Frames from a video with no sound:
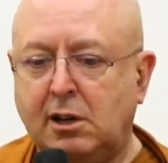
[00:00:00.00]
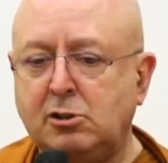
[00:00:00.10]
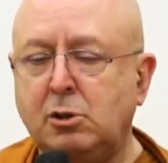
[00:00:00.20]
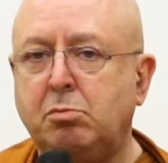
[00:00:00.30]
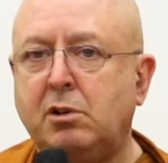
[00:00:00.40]

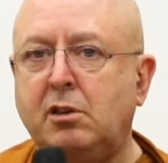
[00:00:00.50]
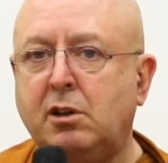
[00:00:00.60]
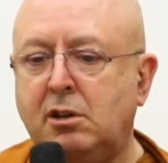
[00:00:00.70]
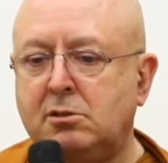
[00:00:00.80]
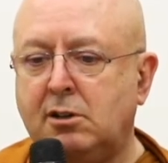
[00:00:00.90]
As you breathe
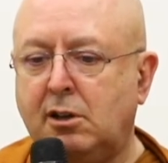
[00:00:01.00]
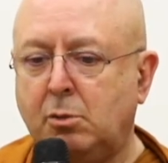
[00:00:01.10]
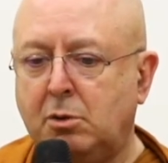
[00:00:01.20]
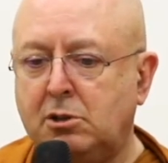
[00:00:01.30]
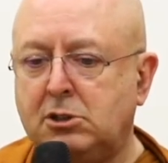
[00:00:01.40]
in, say
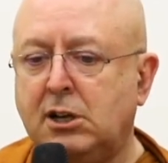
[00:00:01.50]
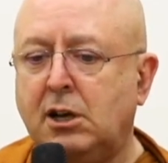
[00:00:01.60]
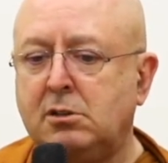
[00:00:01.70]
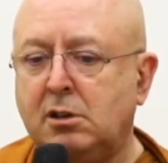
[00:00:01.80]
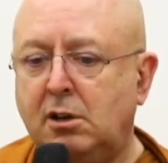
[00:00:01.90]
the word
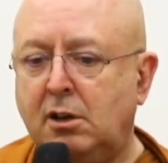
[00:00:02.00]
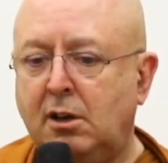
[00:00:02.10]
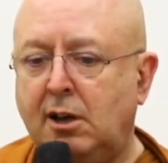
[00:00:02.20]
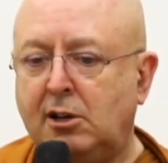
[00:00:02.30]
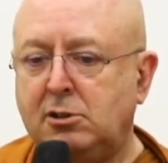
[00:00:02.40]
shut.
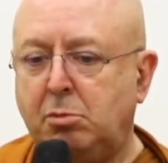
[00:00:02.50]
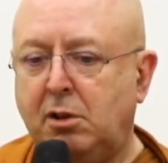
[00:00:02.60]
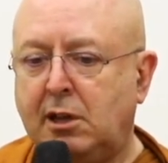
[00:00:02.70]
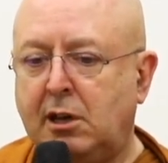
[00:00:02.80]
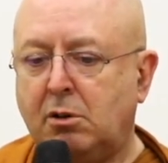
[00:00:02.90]
As you
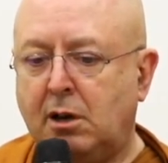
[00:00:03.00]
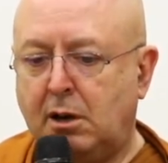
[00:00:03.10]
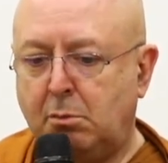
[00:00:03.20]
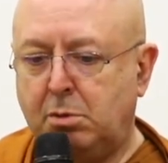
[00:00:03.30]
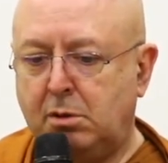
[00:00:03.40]
breathe out,
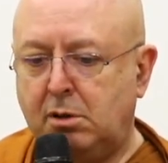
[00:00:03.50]
up.